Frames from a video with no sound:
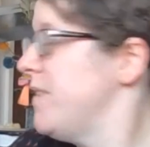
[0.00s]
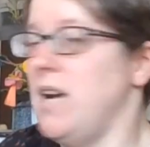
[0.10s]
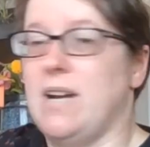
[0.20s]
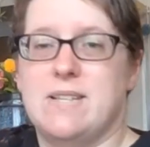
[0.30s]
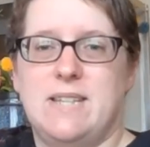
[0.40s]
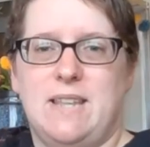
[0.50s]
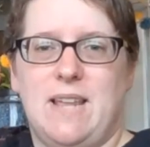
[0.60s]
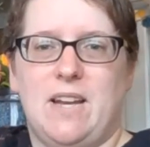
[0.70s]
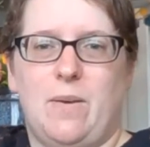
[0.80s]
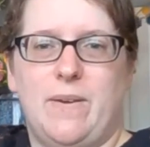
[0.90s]
I can see
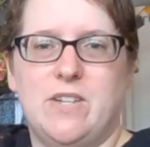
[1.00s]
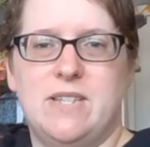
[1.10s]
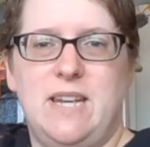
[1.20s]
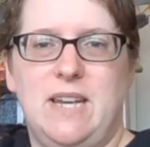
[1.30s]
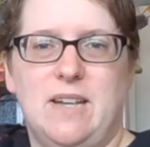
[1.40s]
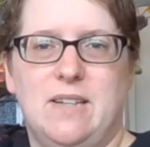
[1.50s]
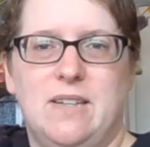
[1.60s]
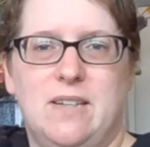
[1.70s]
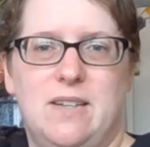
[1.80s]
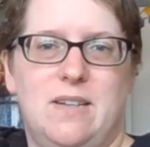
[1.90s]
that going just here.
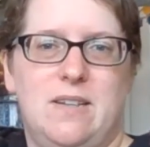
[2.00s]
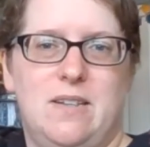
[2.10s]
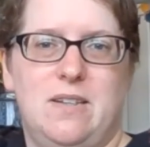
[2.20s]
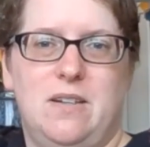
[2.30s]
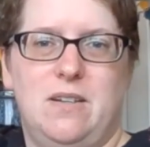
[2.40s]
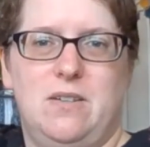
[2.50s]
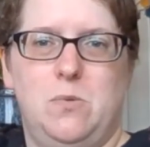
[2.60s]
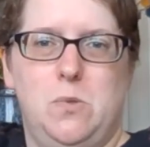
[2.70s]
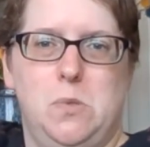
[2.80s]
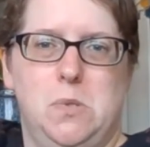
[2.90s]

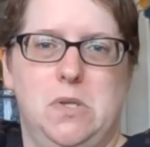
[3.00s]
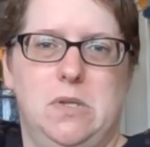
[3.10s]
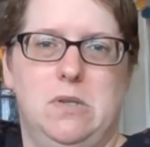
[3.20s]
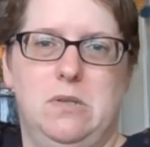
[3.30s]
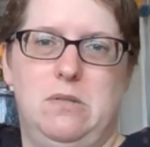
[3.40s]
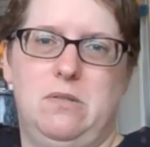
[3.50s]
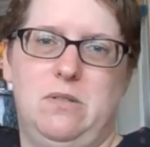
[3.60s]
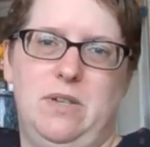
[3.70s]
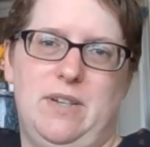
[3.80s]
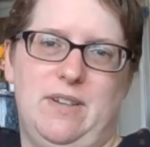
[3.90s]

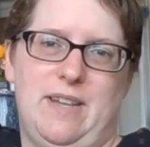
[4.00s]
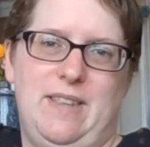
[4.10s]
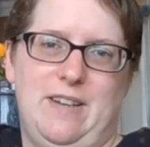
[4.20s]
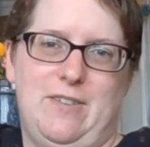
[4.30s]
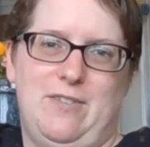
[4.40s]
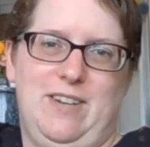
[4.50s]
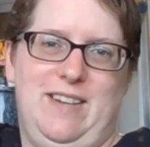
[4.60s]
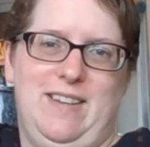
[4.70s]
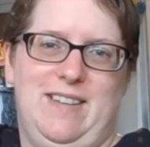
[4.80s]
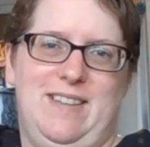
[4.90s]
I can't get the angle right.
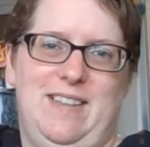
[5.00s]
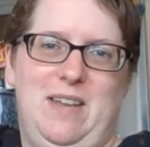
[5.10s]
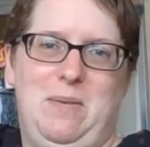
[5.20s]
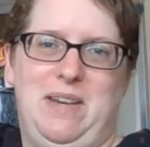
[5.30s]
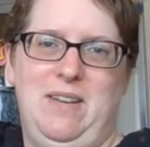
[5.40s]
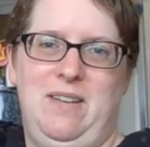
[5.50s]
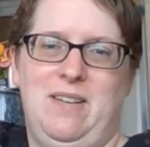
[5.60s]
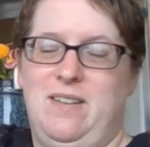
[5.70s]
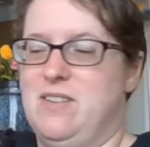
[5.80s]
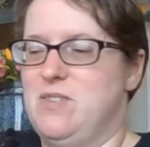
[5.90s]
There we go.
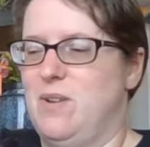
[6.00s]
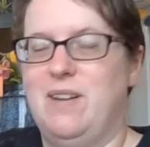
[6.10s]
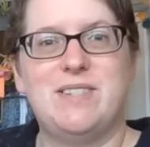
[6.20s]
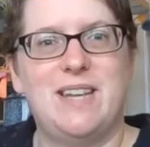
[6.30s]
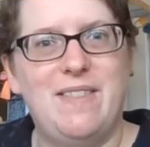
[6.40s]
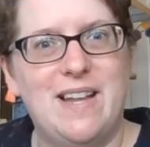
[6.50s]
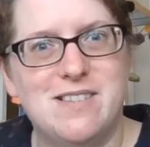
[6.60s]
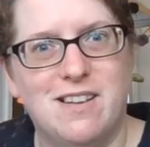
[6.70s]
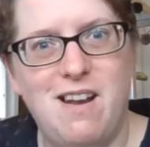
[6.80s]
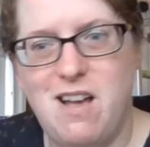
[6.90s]
So I'll have to get that
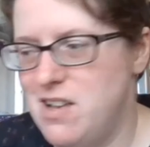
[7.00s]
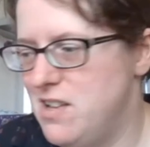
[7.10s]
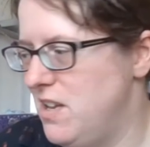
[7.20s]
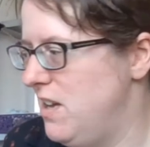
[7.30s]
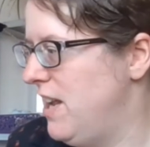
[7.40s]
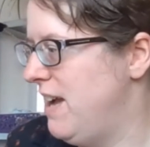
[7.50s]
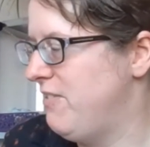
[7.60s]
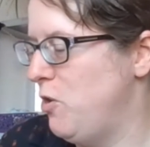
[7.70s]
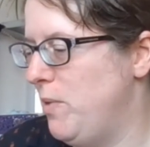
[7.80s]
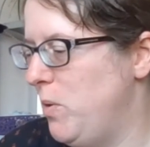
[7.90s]
done and have
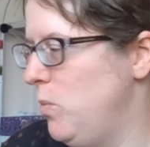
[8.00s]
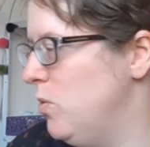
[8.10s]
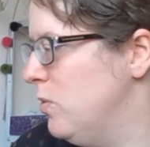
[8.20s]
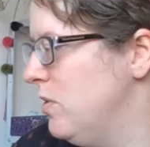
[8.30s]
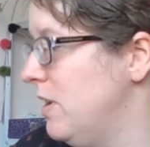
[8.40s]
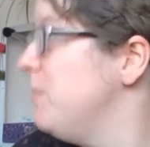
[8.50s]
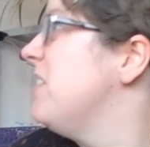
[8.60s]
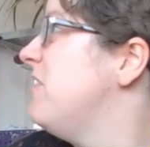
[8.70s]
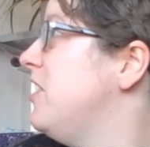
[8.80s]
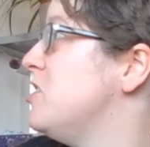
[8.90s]
it on my wall. That'll be
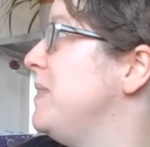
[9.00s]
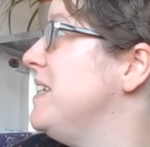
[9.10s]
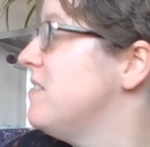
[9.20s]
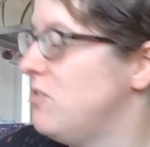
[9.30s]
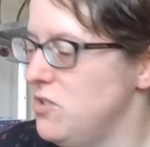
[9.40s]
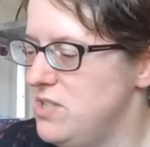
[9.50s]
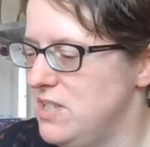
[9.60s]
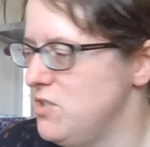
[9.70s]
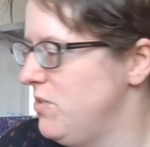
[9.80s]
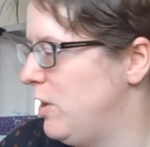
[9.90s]
the first piece of cross
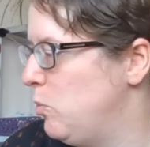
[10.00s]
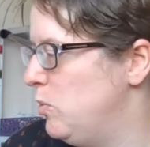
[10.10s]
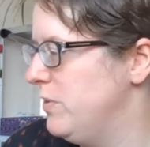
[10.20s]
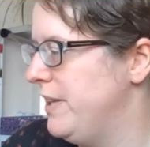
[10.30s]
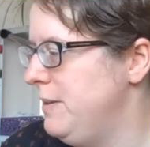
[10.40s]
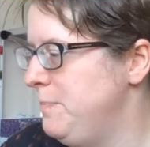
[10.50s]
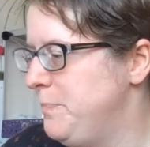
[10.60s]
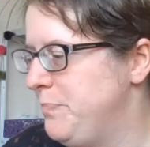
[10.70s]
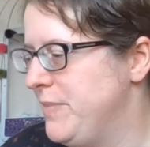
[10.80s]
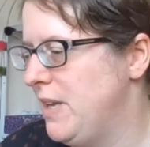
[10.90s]
stitch on that wall then.
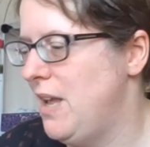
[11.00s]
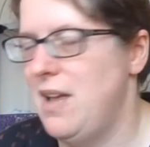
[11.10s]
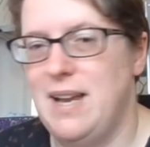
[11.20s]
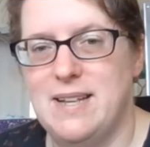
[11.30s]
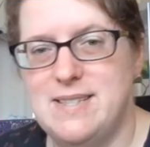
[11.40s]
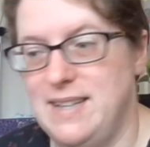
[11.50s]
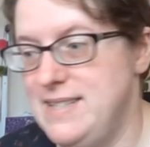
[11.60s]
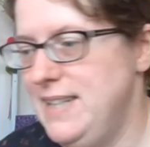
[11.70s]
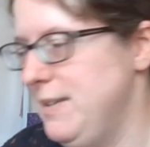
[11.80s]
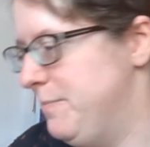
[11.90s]

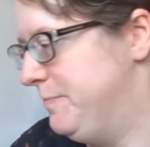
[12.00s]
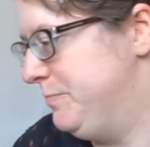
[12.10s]
Exciting.